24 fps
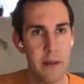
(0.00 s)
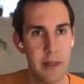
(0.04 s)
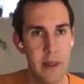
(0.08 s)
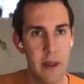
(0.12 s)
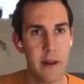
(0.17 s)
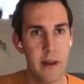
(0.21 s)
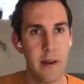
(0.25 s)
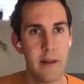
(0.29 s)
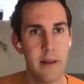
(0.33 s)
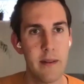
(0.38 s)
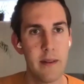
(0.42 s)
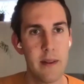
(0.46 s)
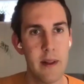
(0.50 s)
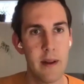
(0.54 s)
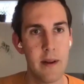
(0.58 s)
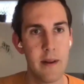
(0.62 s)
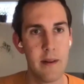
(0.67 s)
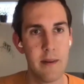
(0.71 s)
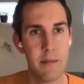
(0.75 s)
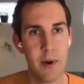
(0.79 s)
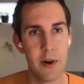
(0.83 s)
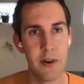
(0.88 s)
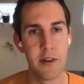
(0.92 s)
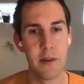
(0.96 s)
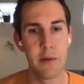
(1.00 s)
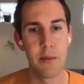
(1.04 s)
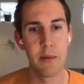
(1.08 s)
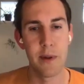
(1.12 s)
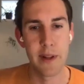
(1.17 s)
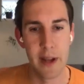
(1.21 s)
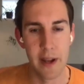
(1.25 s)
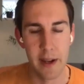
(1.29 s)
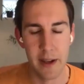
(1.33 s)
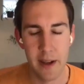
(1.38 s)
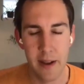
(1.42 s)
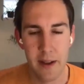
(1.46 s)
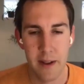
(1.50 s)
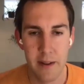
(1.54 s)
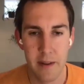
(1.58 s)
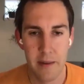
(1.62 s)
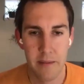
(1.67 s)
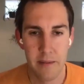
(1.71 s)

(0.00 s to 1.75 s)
I, the the approaches we take.